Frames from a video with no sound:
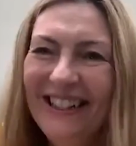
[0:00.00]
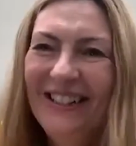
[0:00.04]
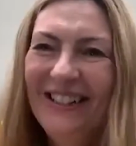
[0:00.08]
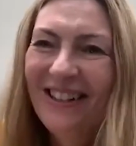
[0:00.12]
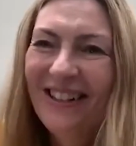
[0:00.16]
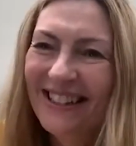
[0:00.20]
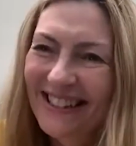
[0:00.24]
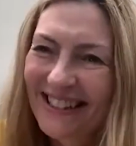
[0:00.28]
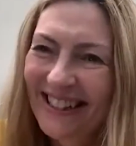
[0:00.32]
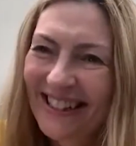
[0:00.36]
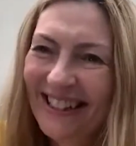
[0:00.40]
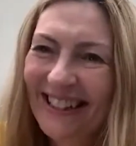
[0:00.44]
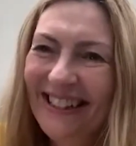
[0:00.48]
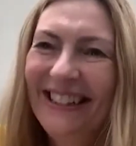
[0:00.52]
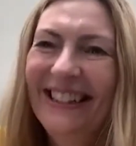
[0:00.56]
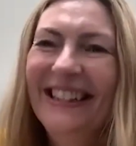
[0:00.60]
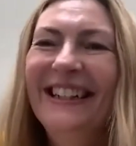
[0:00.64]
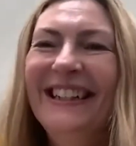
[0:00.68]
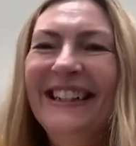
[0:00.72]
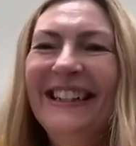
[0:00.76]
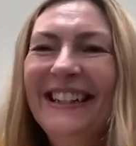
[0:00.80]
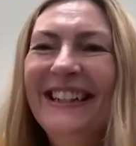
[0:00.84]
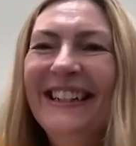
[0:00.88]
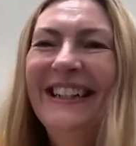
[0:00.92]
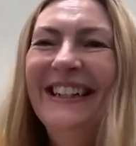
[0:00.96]
Established
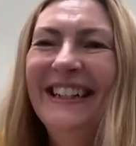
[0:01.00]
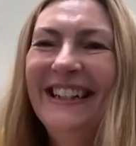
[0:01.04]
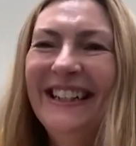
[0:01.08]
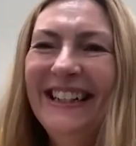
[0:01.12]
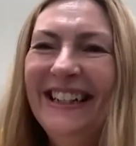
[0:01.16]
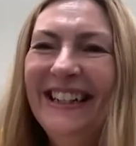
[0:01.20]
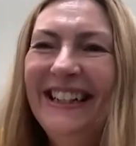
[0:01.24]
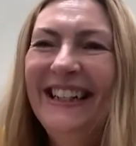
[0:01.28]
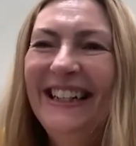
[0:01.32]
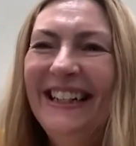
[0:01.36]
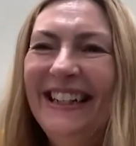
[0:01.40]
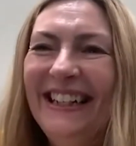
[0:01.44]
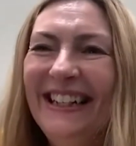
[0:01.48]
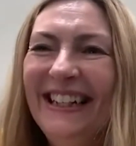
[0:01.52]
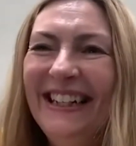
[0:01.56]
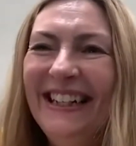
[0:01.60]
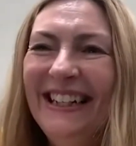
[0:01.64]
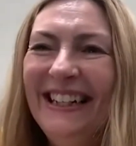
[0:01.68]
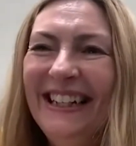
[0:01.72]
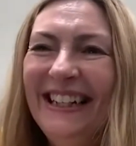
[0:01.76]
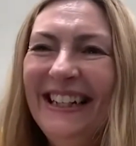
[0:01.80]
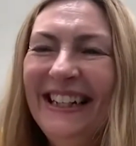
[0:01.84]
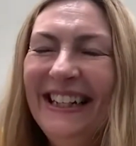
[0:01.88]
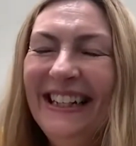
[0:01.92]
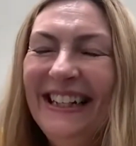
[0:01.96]
career. So
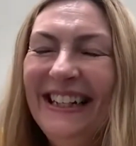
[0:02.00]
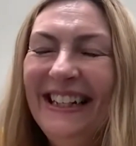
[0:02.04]
I